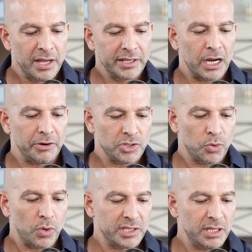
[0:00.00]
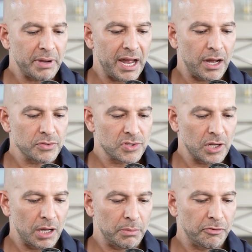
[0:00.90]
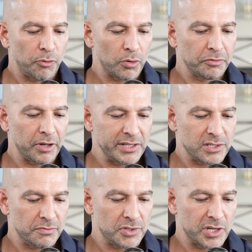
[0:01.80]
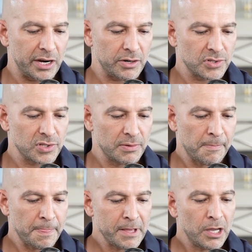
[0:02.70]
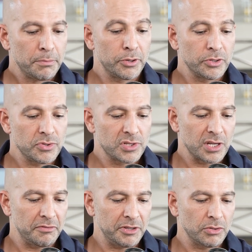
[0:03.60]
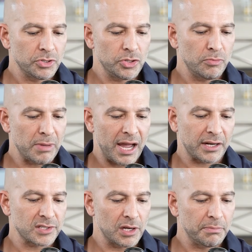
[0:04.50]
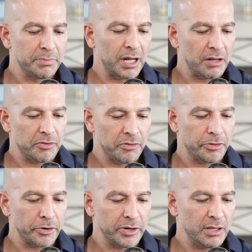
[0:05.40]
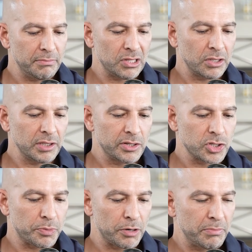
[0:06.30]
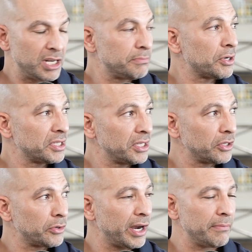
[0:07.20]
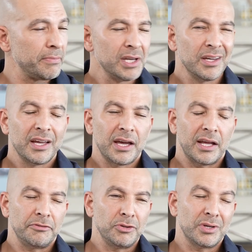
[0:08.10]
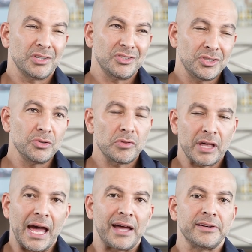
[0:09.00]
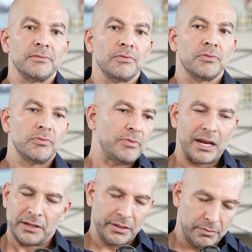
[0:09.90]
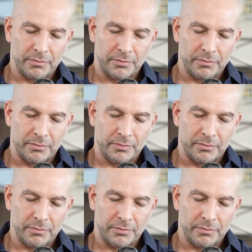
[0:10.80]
Carry 20 pounds up 4 flights of stairs. Produce a VO2 max above 30 milliliters per minute per kilogram. And if you can do that, that